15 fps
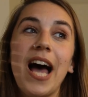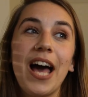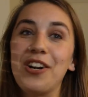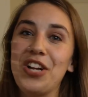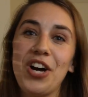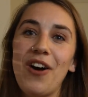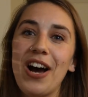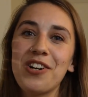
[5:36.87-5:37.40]
don't
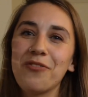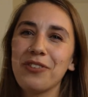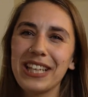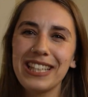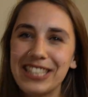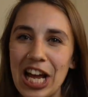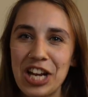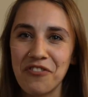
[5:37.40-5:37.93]
know, I don't
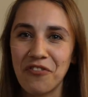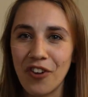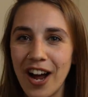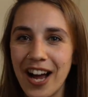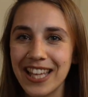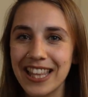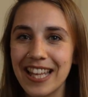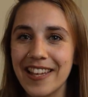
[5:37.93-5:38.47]
really tend to
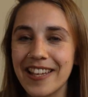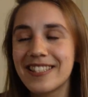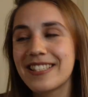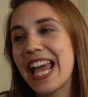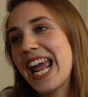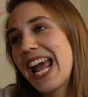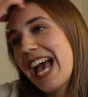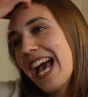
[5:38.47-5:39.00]
frog things,
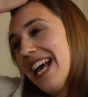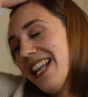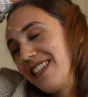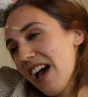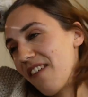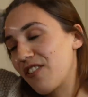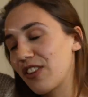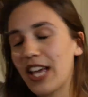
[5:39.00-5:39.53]
and
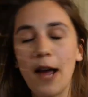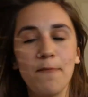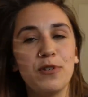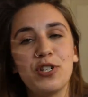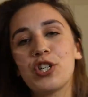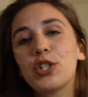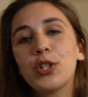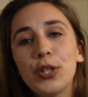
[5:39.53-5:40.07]
I feel like I'm
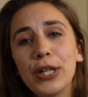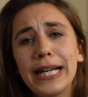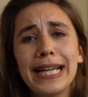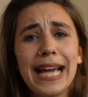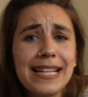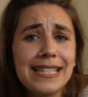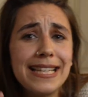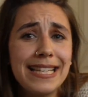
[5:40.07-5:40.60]

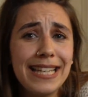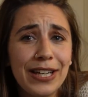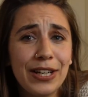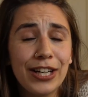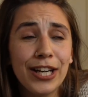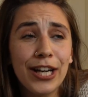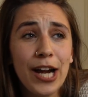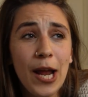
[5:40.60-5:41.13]
maturing as a
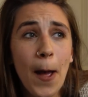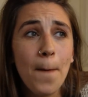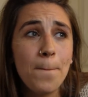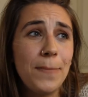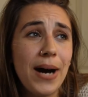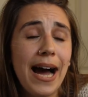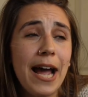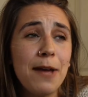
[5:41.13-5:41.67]
knitter
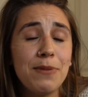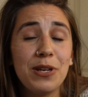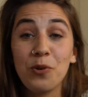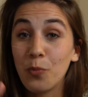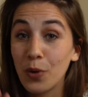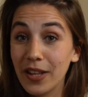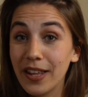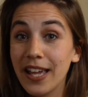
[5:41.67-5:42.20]
by
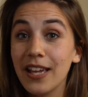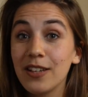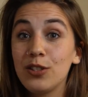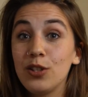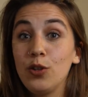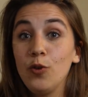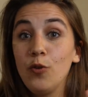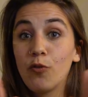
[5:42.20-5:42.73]
being willing
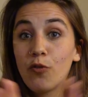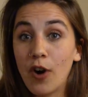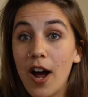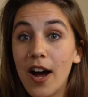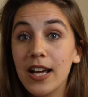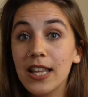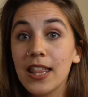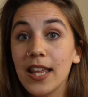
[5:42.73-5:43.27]
to
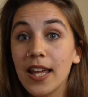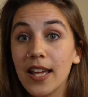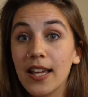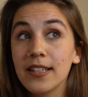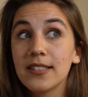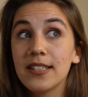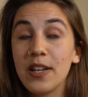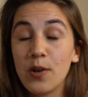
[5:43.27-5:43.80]
frog
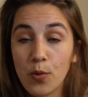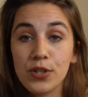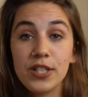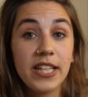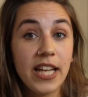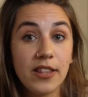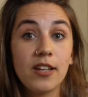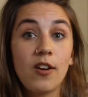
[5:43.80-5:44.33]
things in order
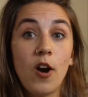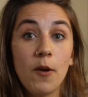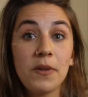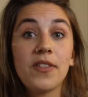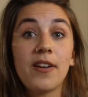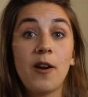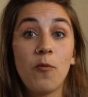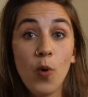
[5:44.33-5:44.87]
to get the
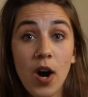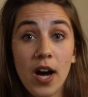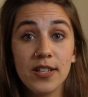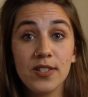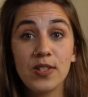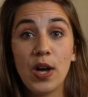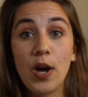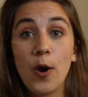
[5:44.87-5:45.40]
garment that I want,
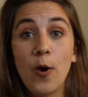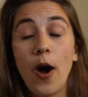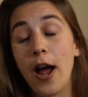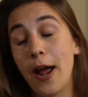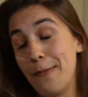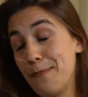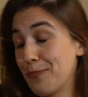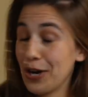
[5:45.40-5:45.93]
so
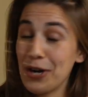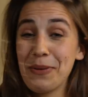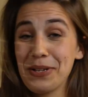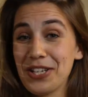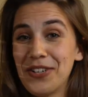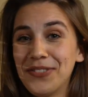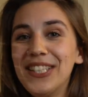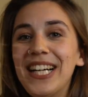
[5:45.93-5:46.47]
I'm proud of
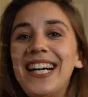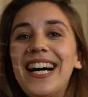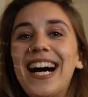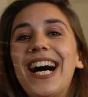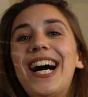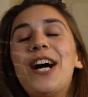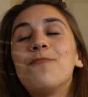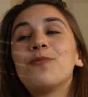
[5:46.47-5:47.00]

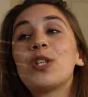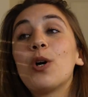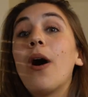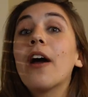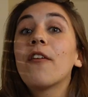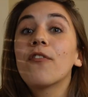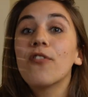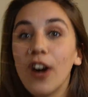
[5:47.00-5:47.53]
myself. So
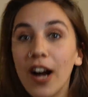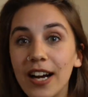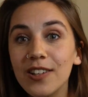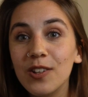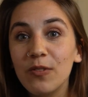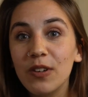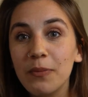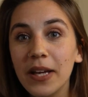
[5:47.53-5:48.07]
I frogged
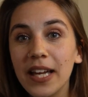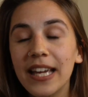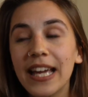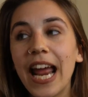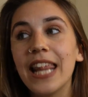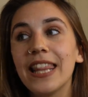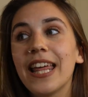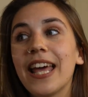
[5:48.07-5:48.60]
the ribbing
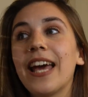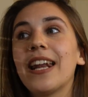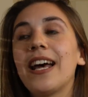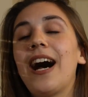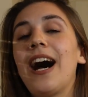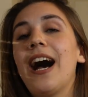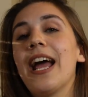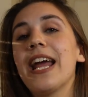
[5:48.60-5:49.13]
and then
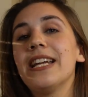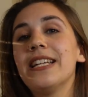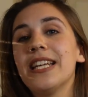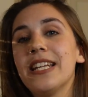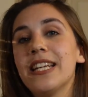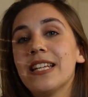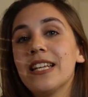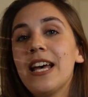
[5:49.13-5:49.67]
I
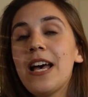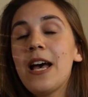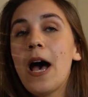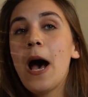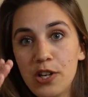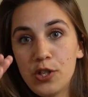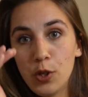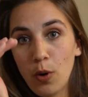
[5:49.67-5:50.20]
knitted
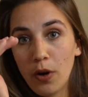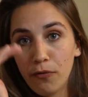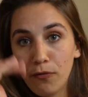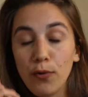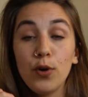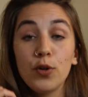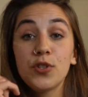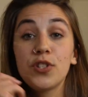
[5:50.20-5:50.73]
to a
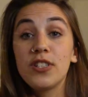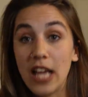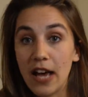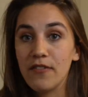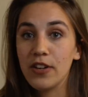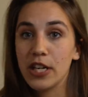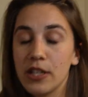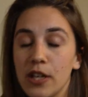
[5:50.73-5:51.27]
full
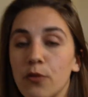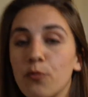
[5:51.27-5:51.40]
7